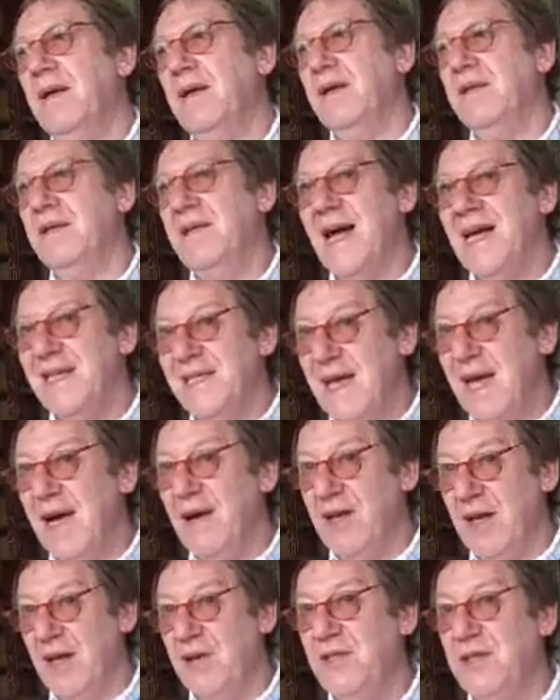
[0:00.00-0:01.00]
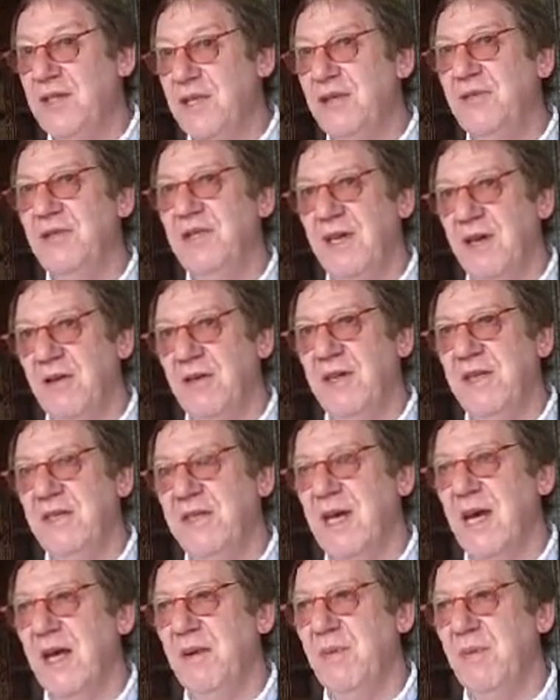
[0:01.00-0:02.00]
That's how those 2 series
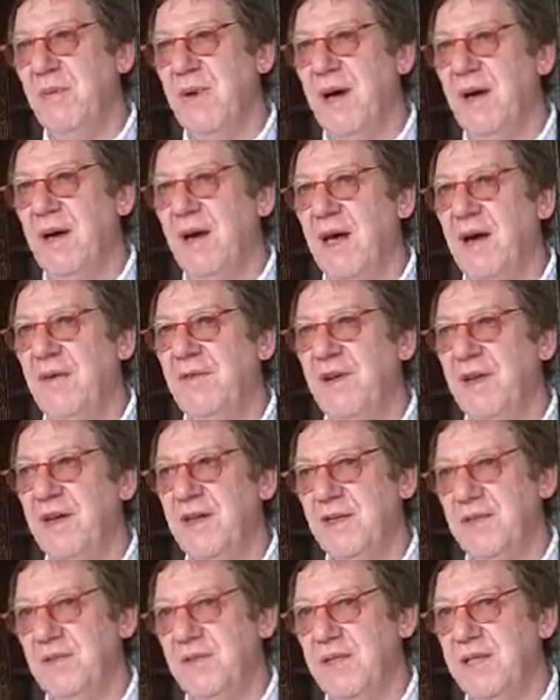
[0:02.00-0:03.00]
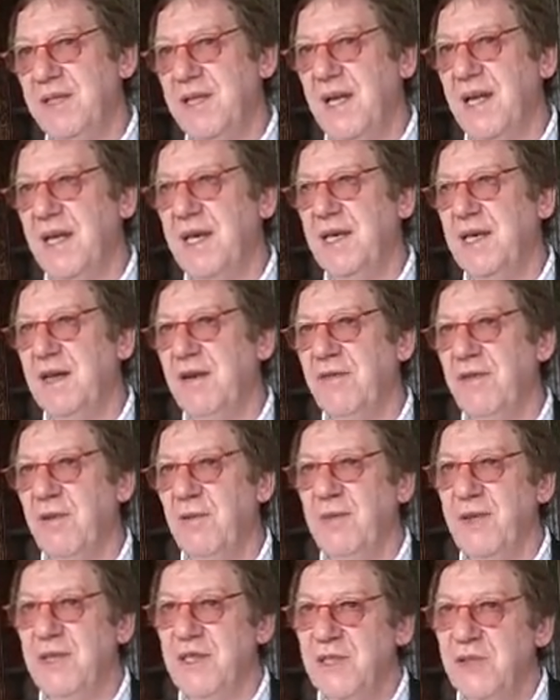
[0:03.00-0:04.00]
came about. Love Hurts was slightly
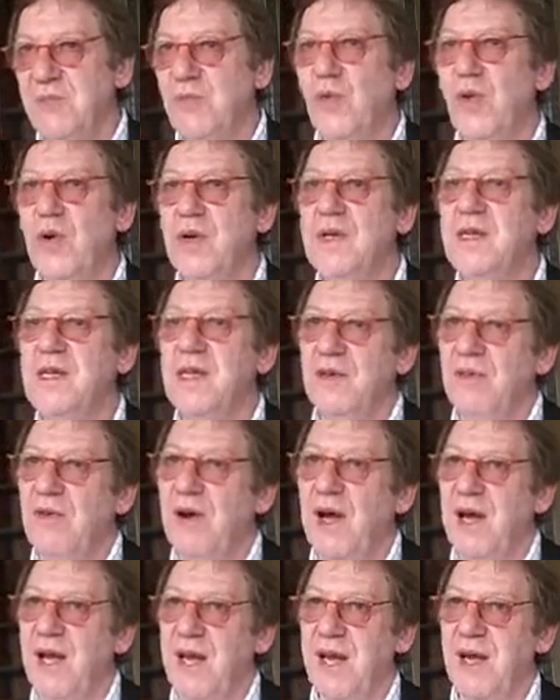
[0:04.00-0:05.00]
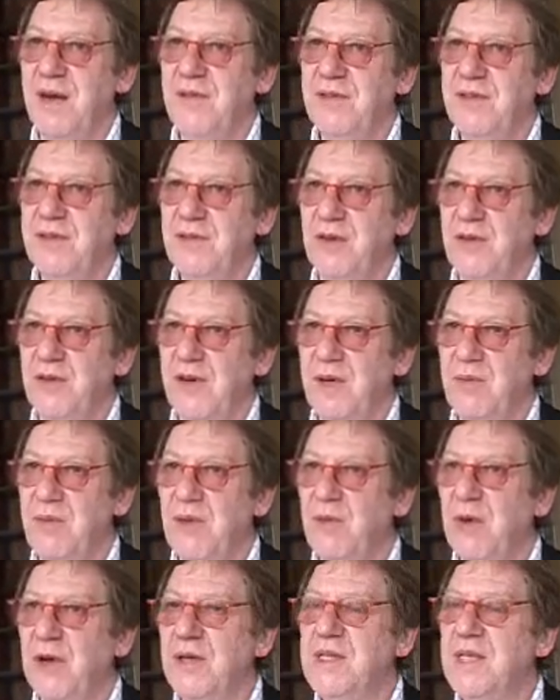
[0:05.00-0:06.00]
different. We just wanted to write a love story.
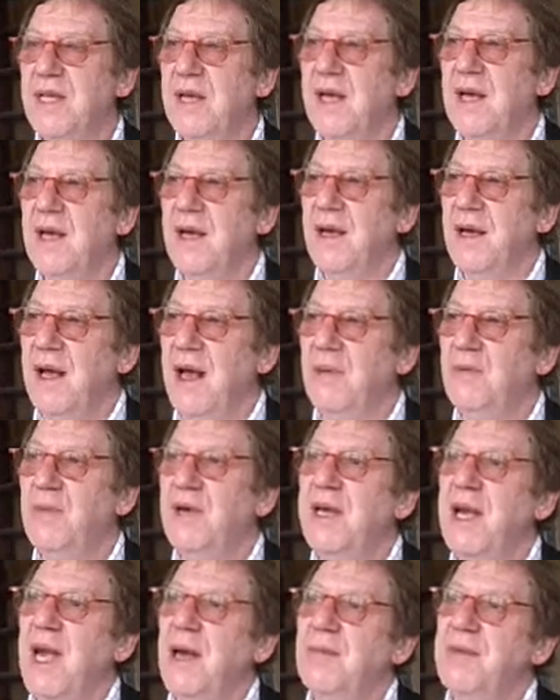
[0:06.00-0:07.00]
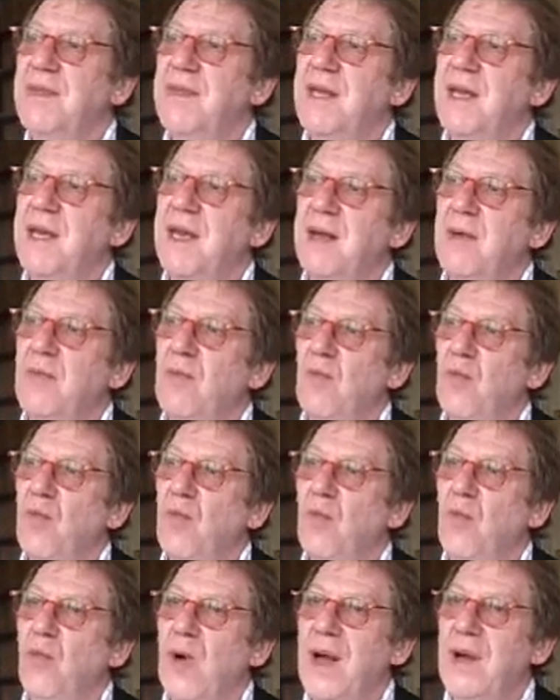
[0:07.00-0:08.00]
And we kept thinking,
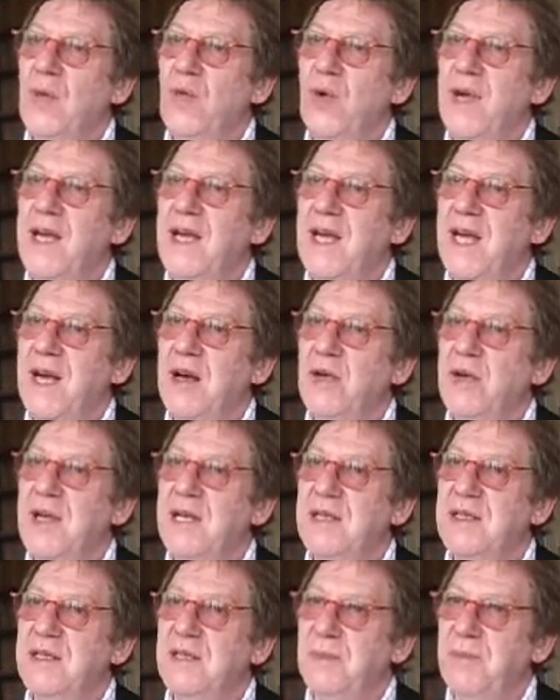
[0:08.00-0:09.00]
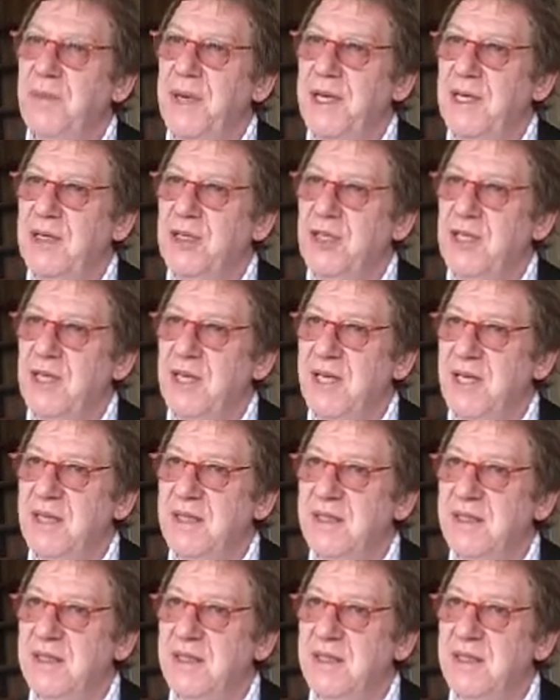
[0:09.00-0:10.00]
when we go in to pitch
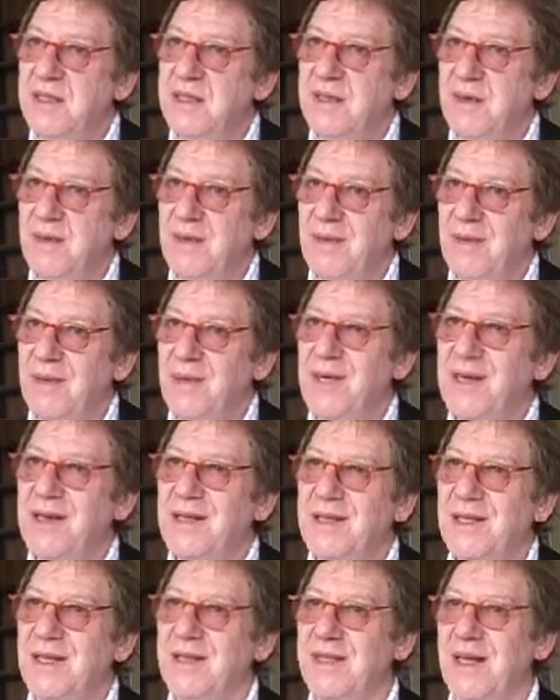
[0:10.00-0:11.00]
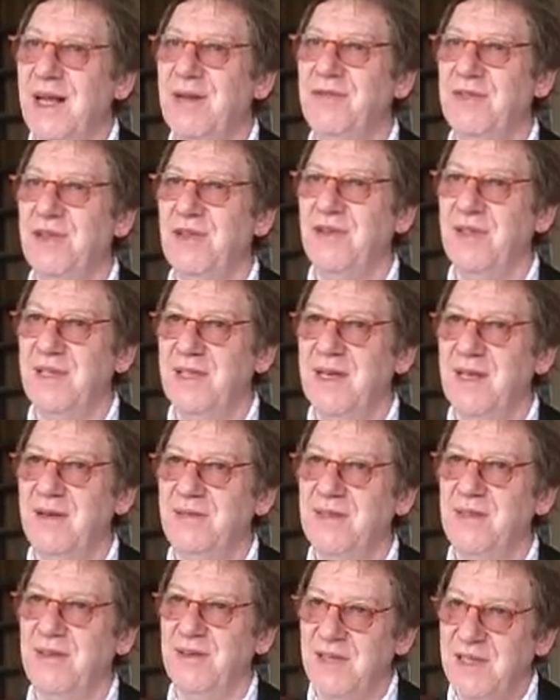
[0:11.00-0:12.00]
this, I mean, because there's love stories and
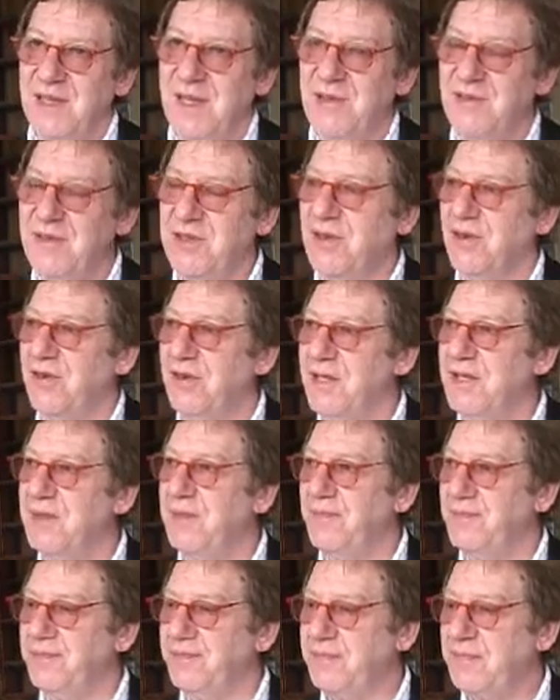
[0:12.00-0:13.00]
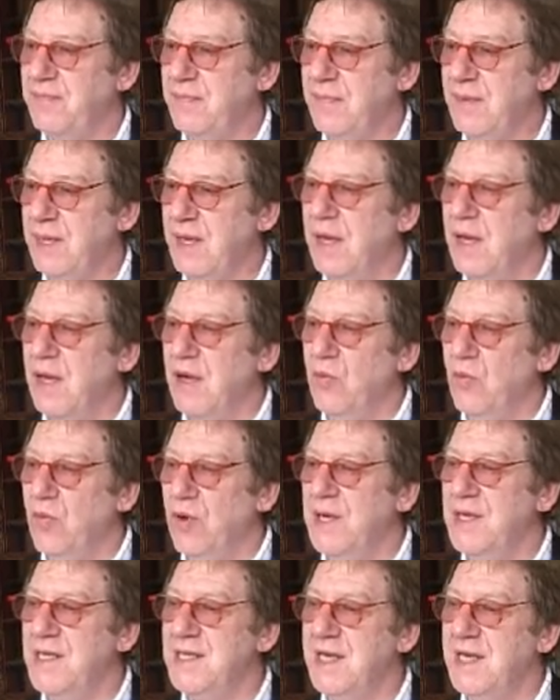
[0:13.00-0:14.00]
love stories and love stories,
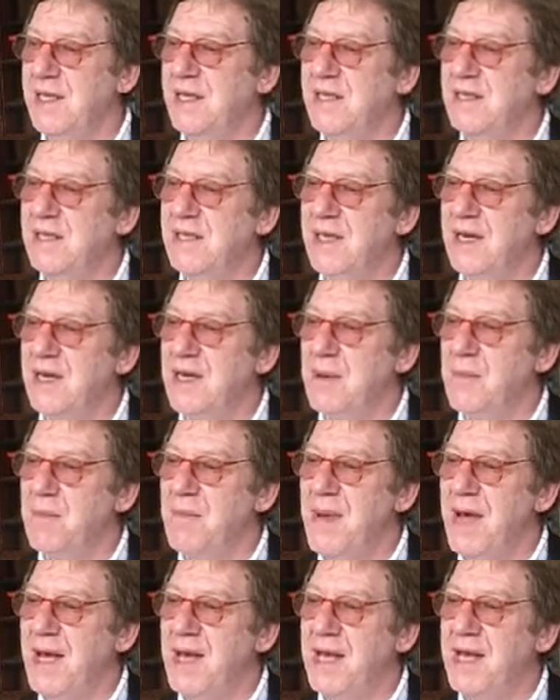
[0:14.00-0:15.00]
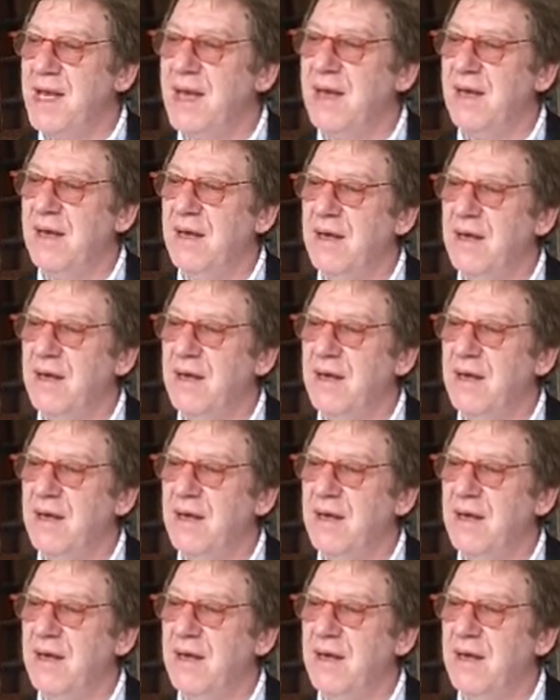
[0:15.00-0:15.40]
what is it that's going to make